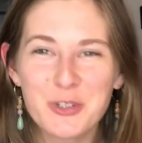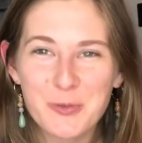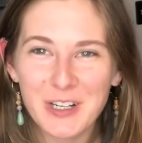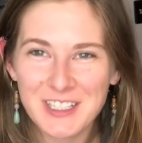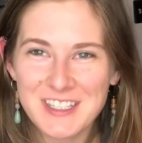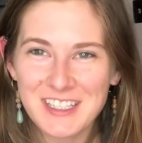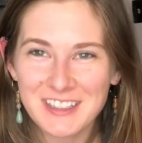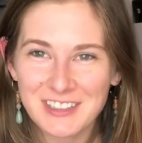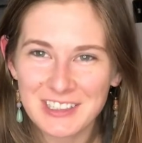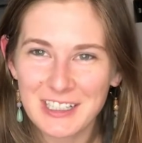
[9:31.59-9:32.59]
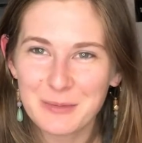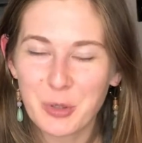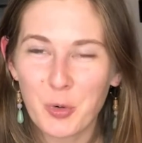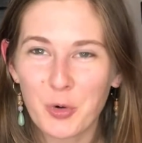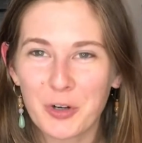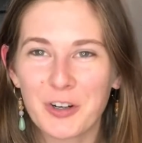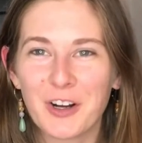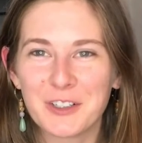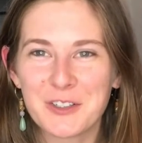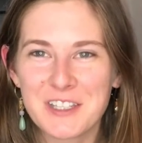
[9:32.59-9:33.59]
wines in the club or on
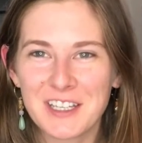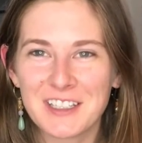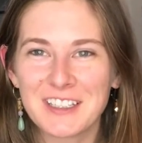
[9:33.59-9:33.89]
our site,